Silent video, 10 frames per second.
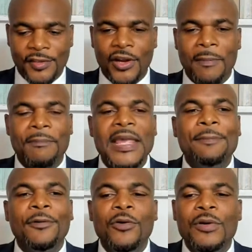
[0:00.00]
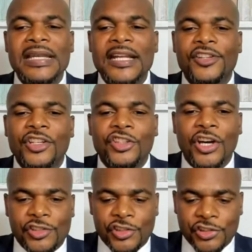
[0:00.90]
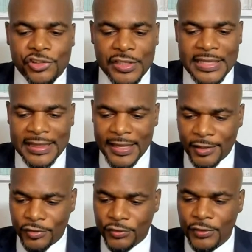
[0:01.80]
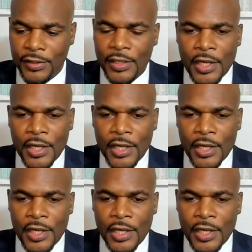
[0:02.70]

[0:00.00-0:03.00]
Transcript: These are people who need to touch things.